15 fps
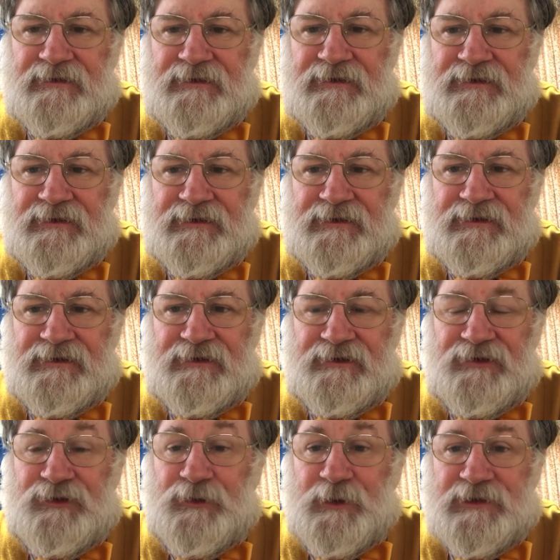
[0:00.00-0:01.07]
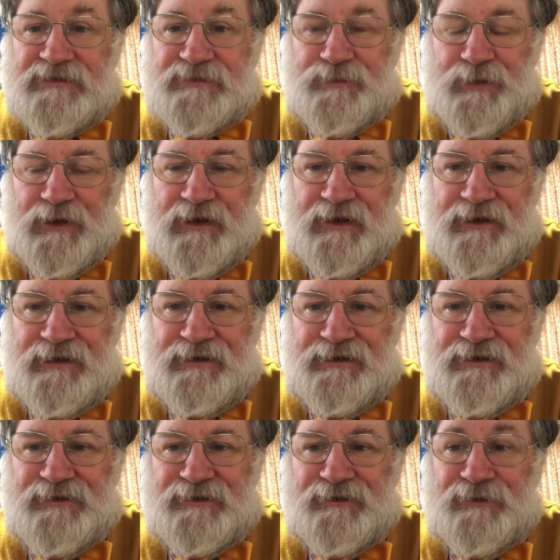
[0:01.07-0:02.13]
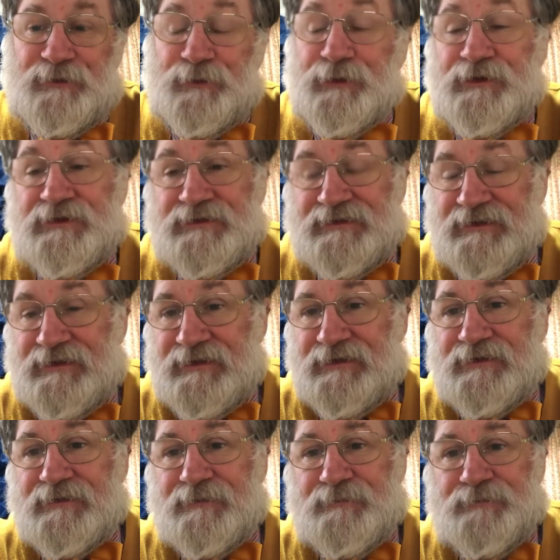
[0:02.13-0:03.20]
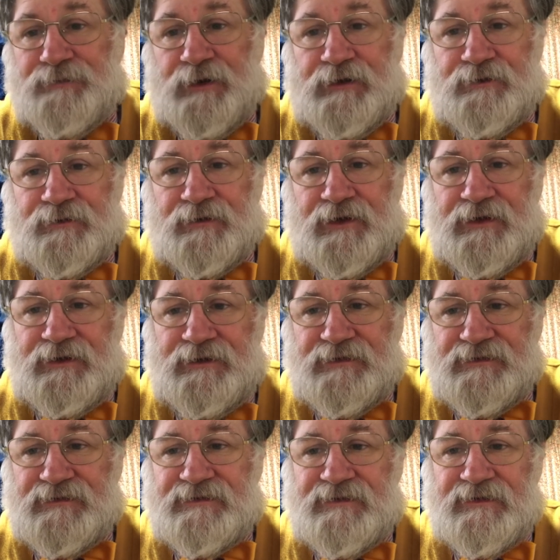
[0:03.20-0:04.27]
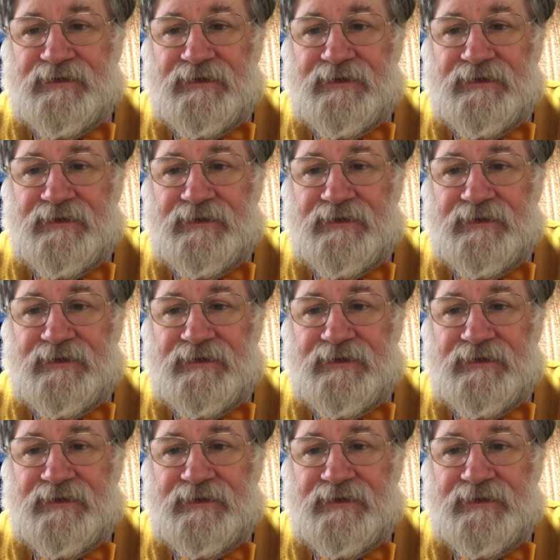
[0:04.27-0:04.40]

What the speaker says: a US brigade or indeed by Ukrainians,